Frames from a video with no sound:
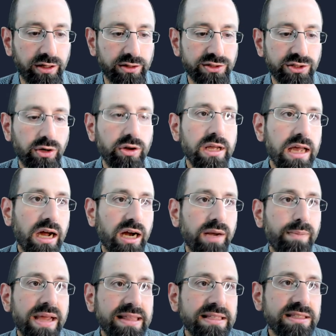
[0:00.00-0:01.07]
So I'm going to
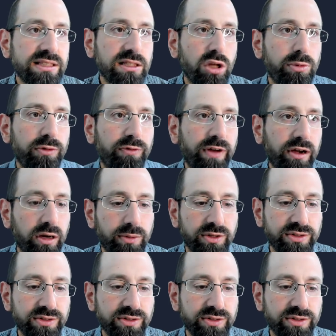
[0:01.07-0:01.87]
make these global variables.